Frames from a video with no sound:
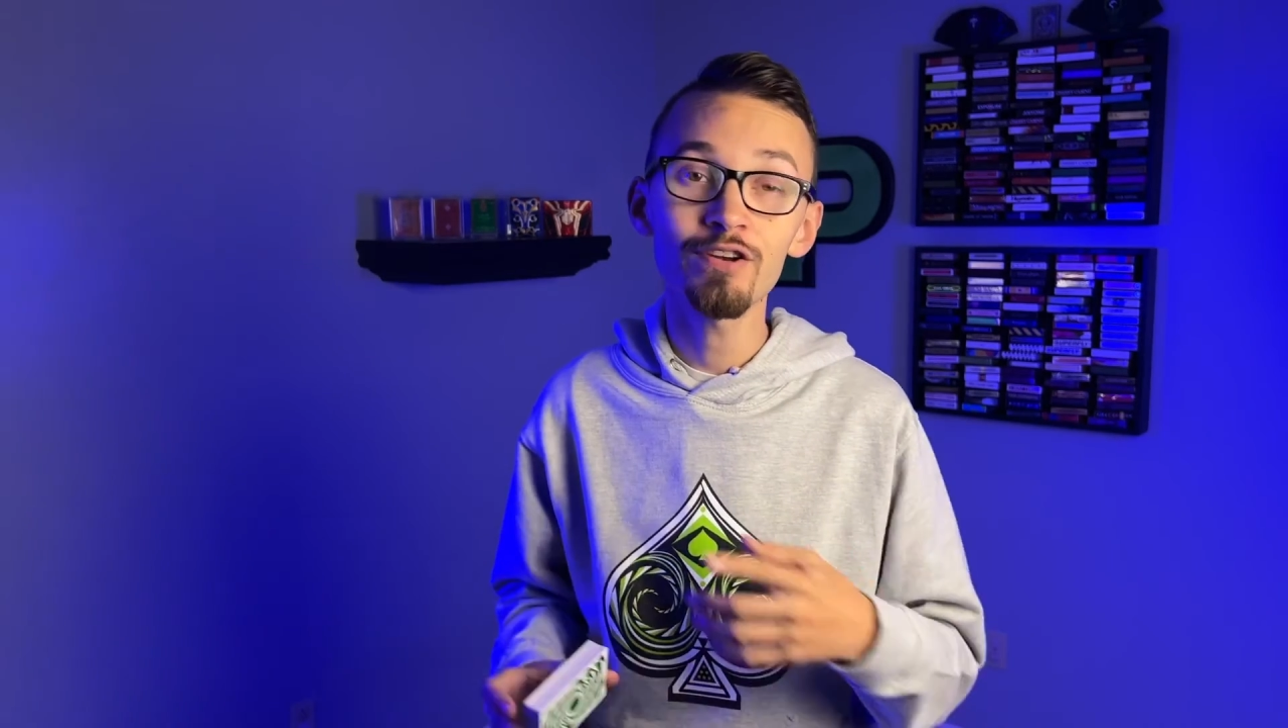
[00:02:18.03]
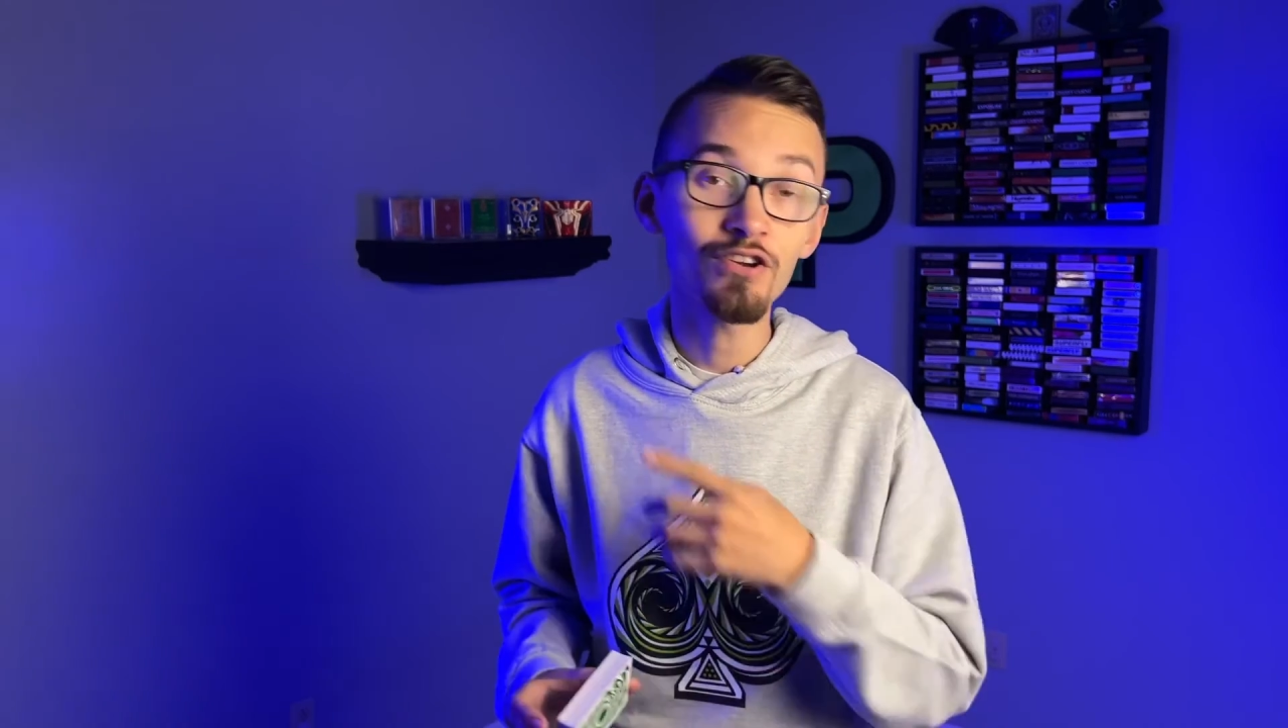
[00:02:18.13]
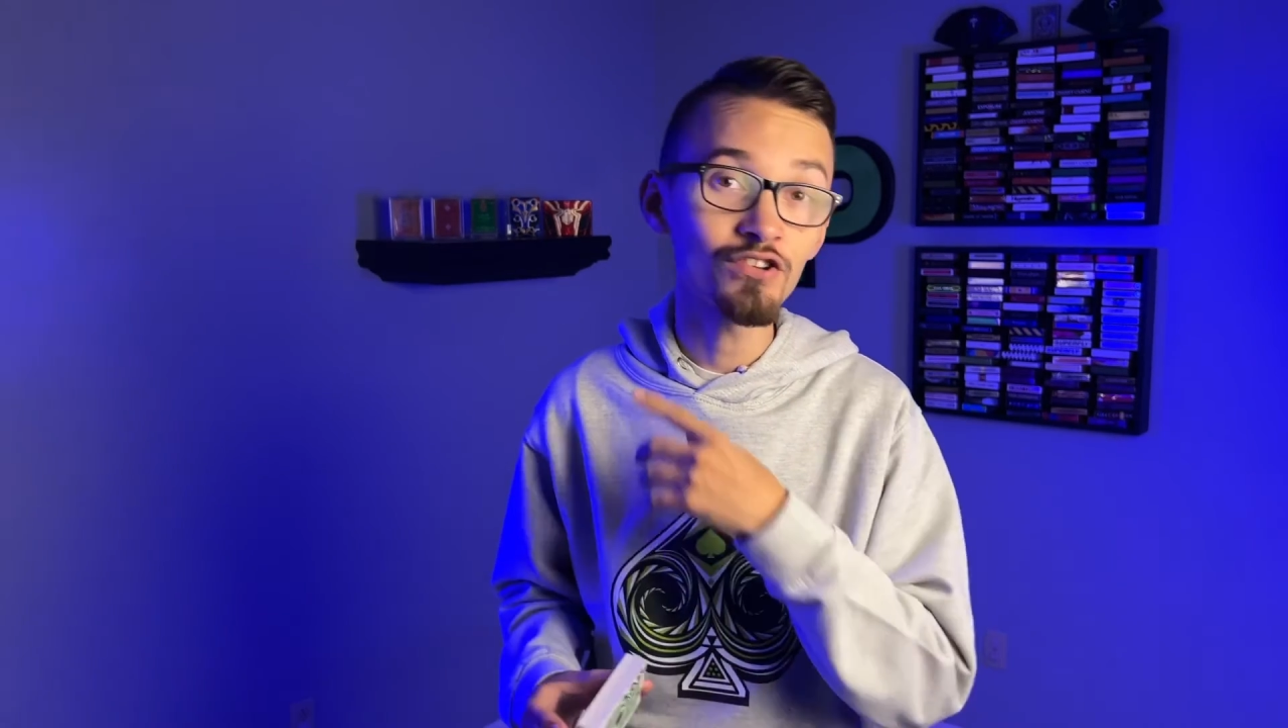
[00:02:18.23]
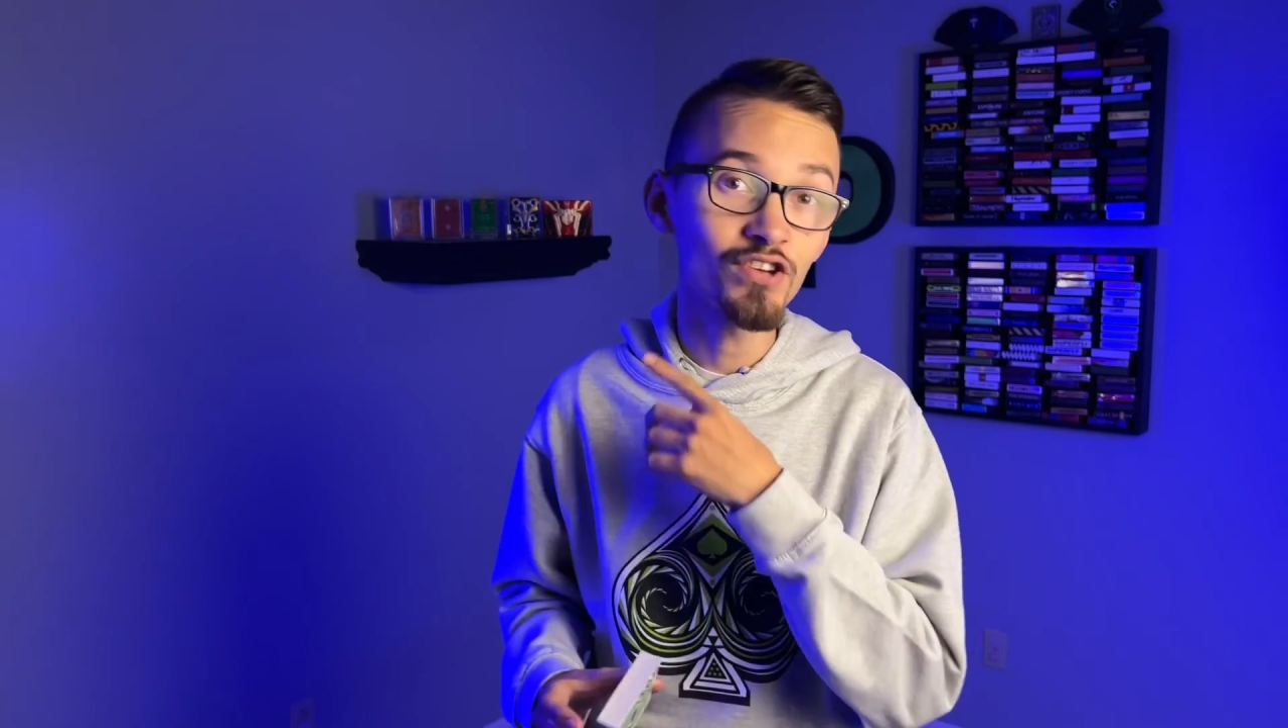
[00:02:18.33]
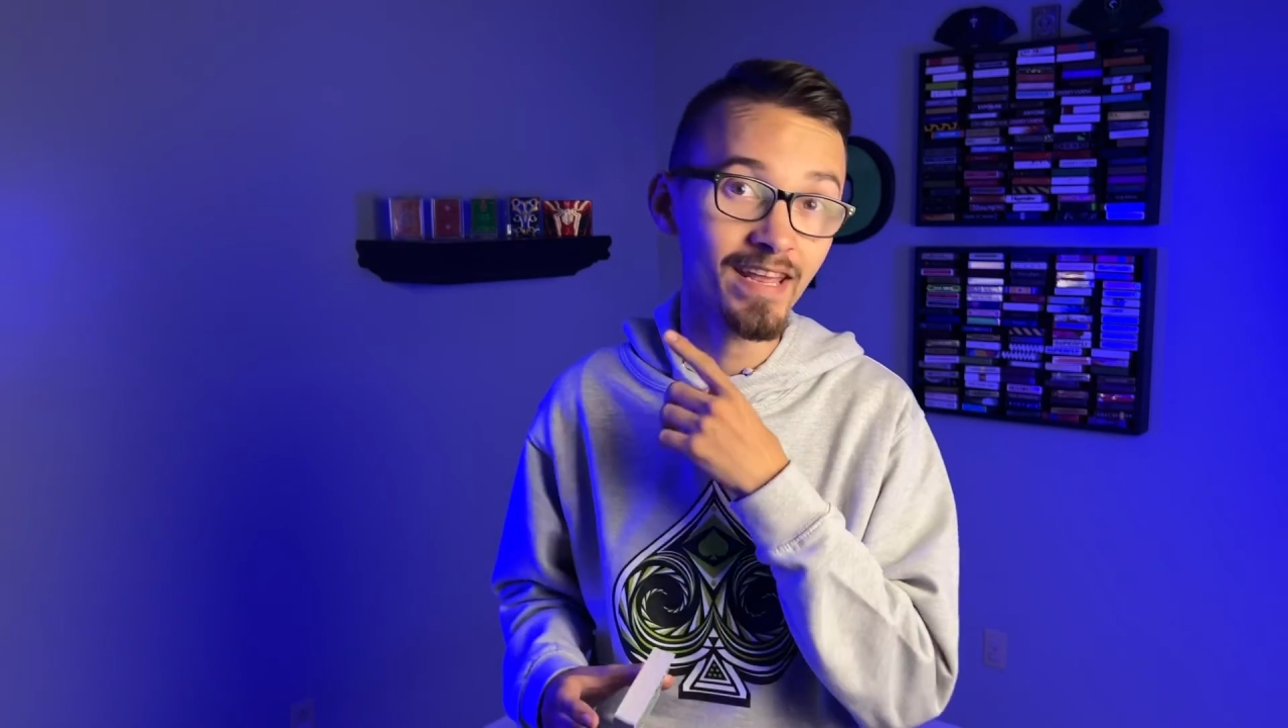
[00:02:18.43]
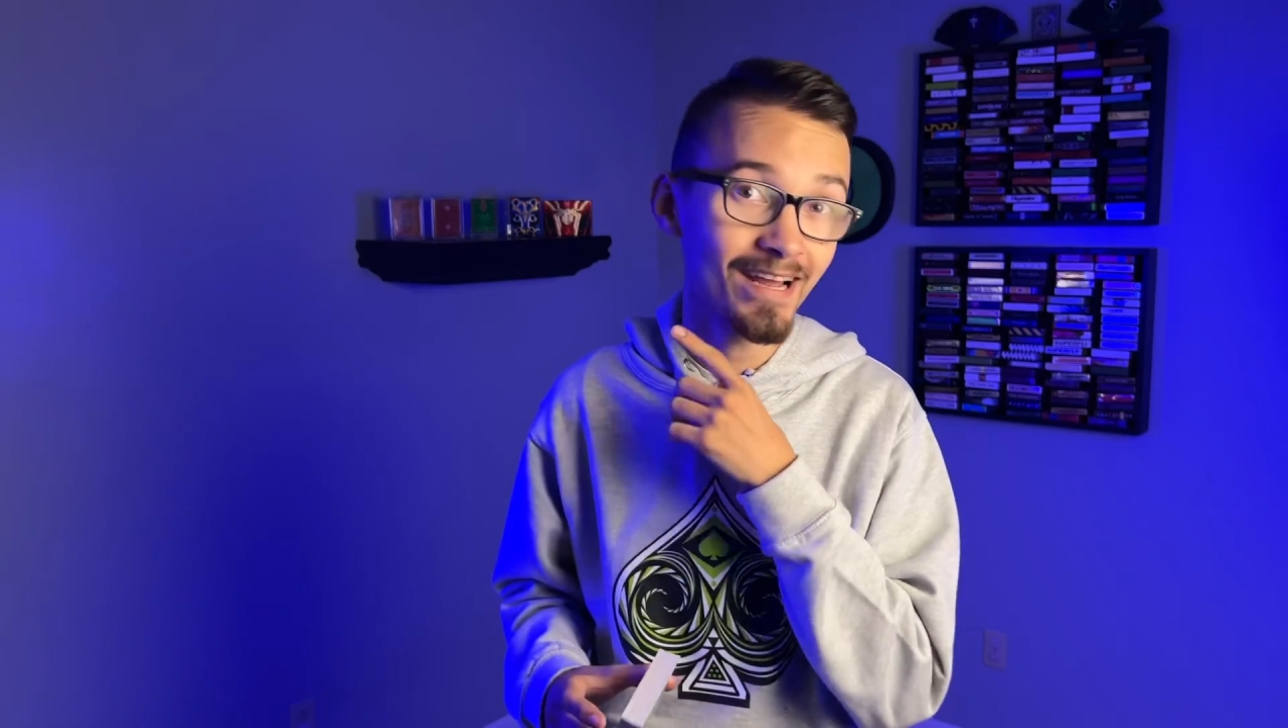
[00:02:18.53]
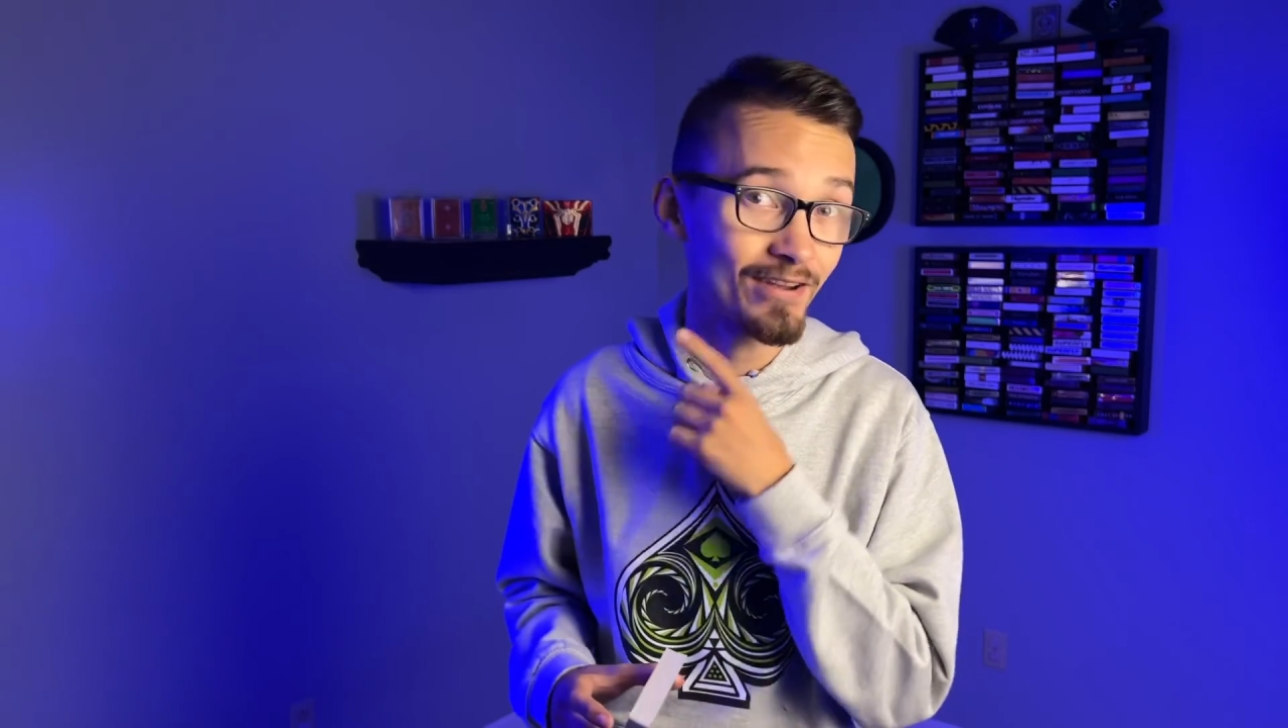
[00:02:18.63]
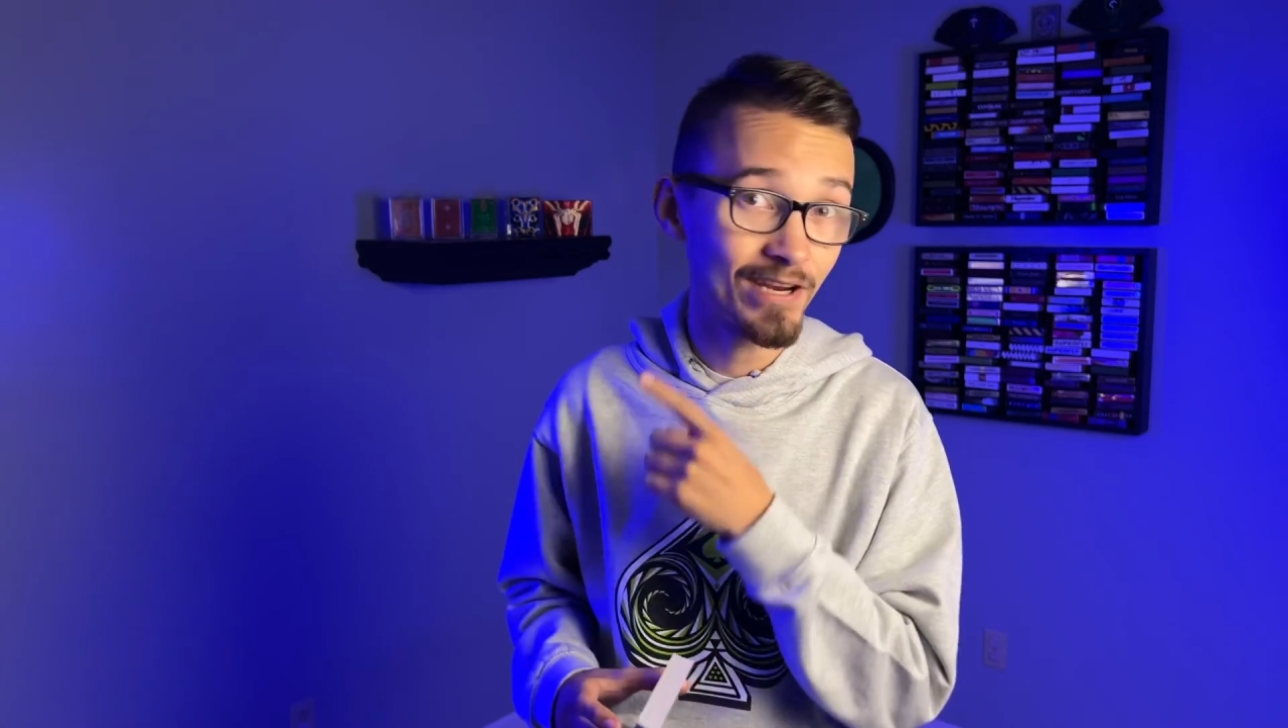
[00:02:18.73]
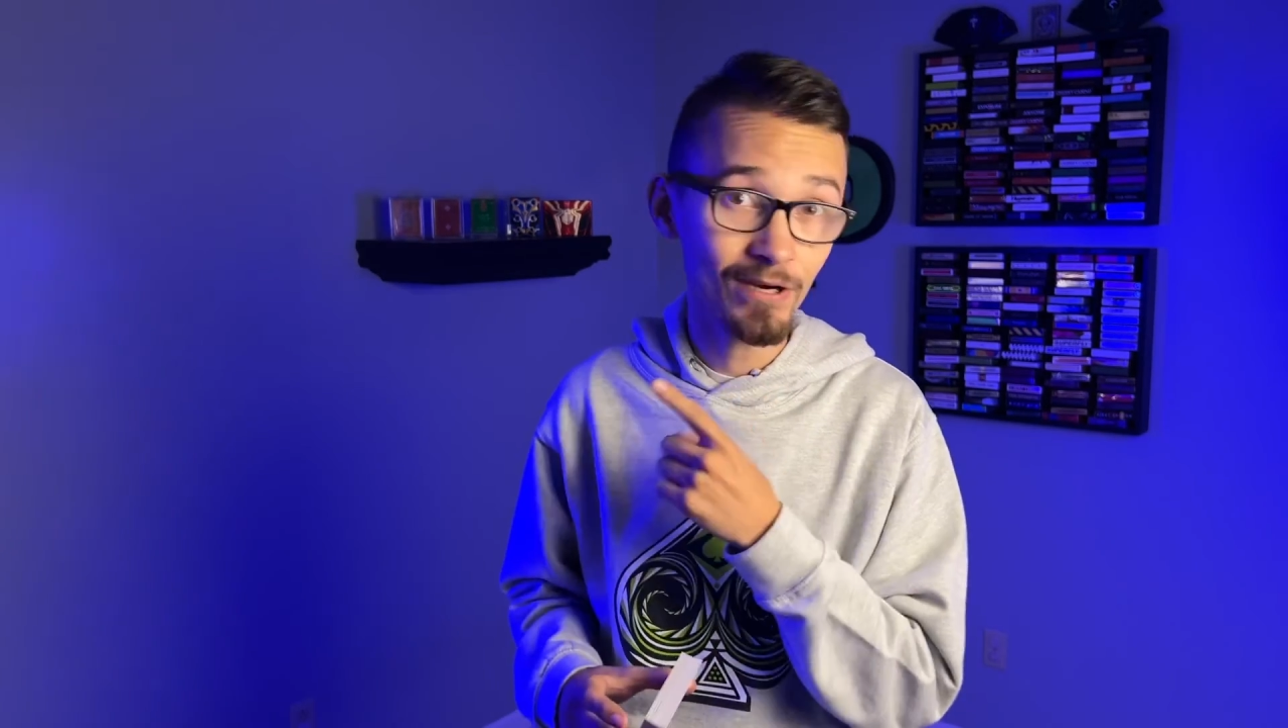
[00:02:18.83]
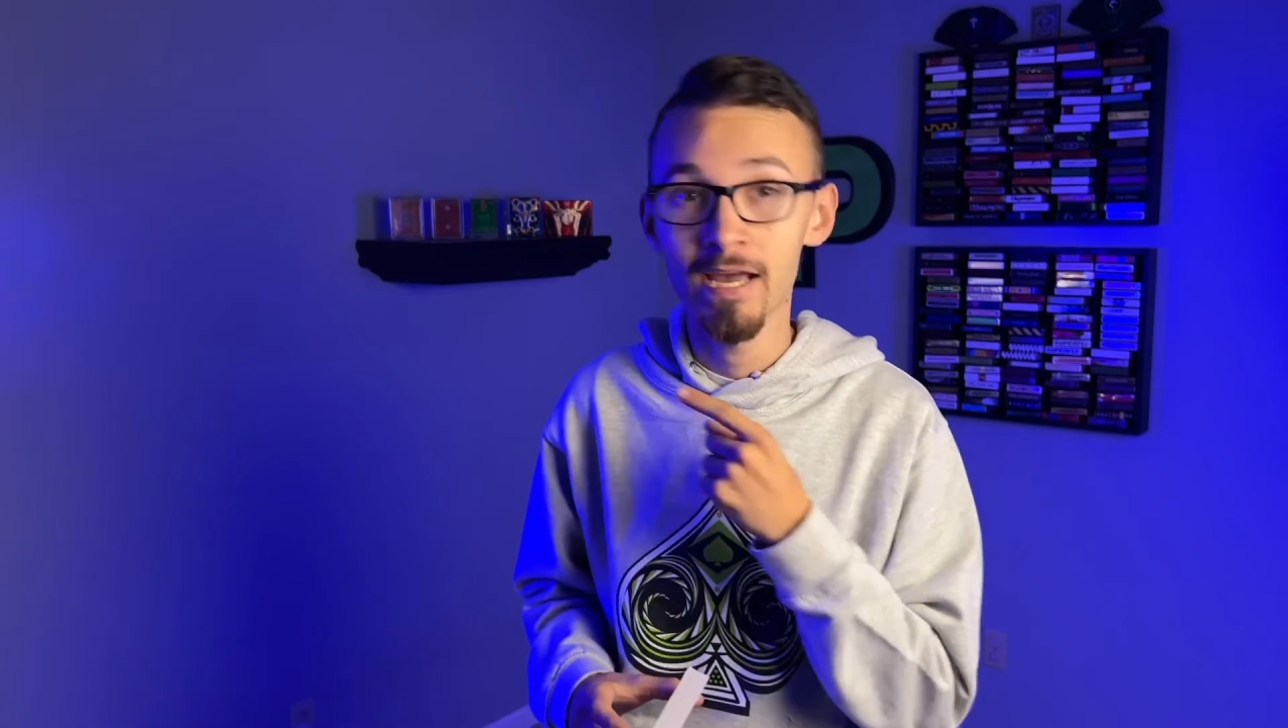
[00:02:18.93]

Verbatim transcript: you can check it out here